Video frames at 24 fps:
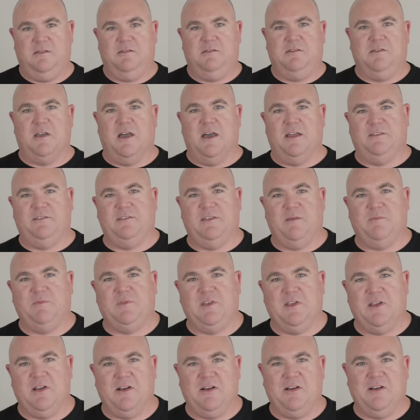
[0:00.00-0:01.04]
concept
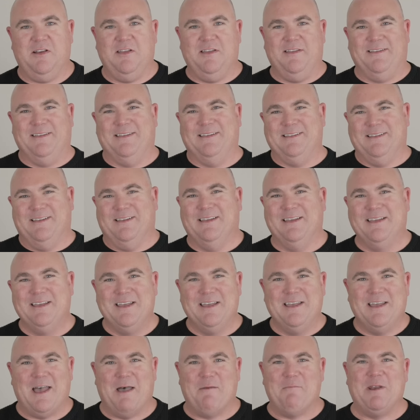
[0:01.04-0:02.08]
here?
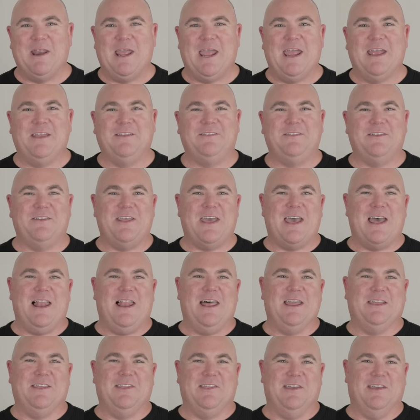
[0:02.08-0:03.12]
I'm gonna answer that
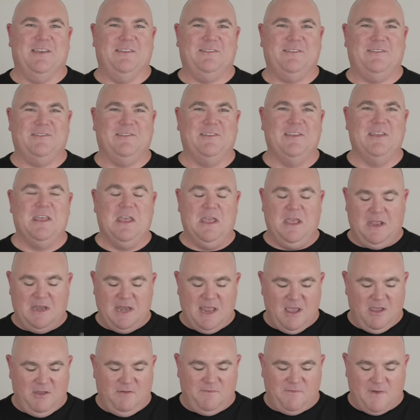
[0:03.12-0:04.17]
like this.
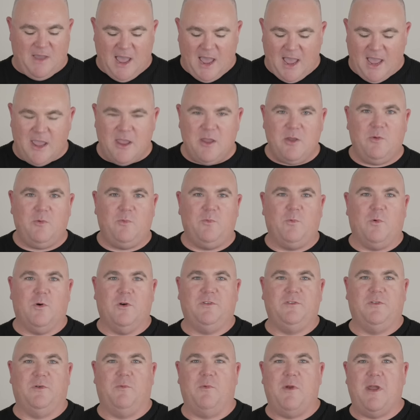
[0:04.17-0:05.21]
Now, if I were
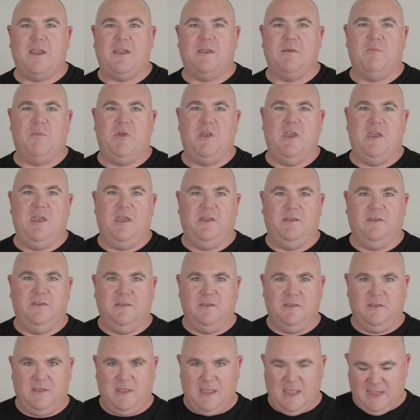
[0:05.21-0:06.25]
to recommend
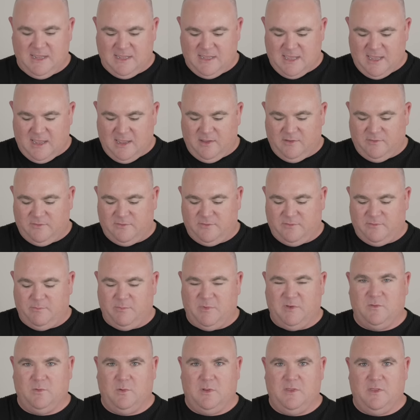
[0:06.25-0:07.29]
a case
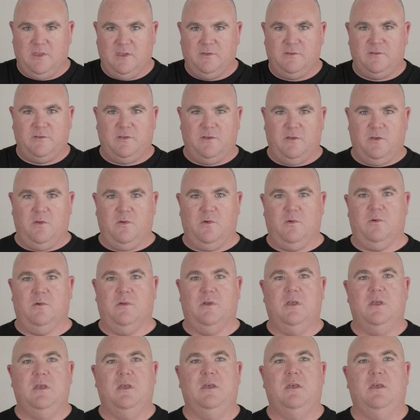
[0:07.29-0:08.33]
between these two,
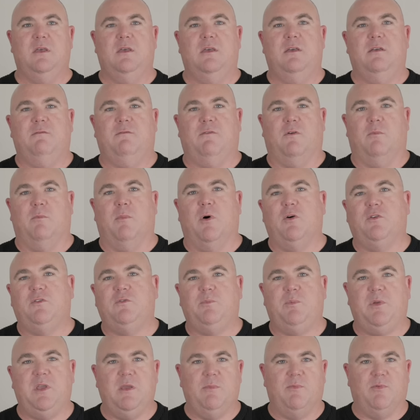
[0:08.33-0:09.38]
for
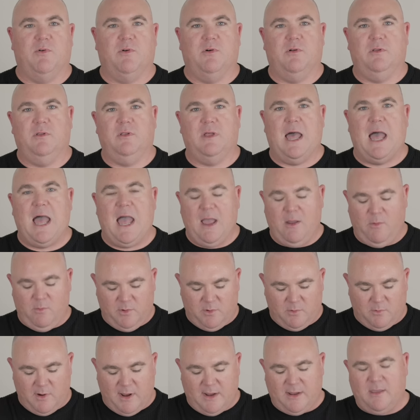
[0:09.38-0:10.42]
most people, I
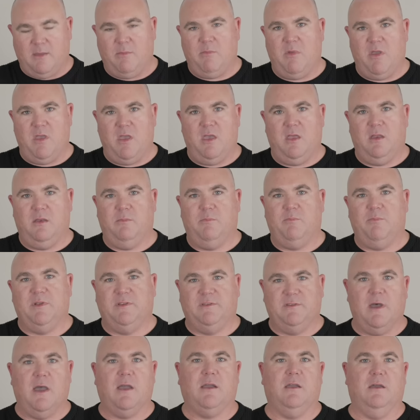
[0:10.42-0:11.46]
would recommend
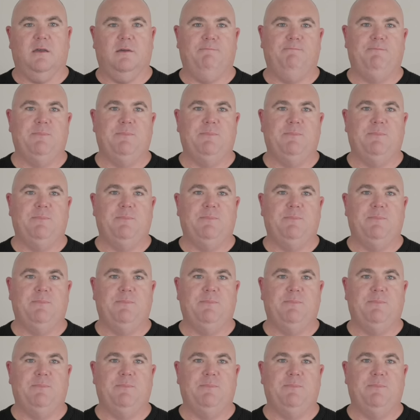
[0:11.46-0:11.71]
Pitaka.